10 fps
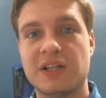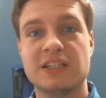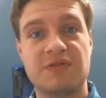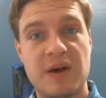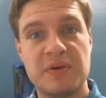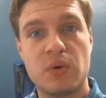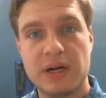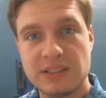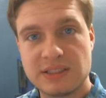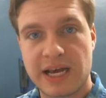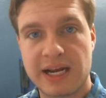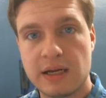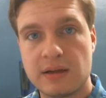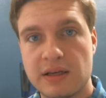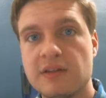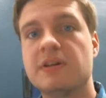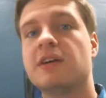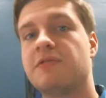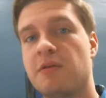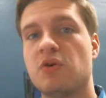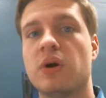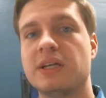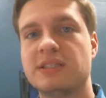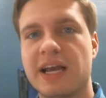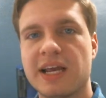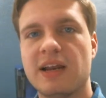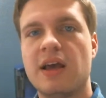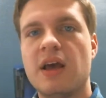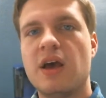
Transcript: That's February 2nd, the evening of February 2nd.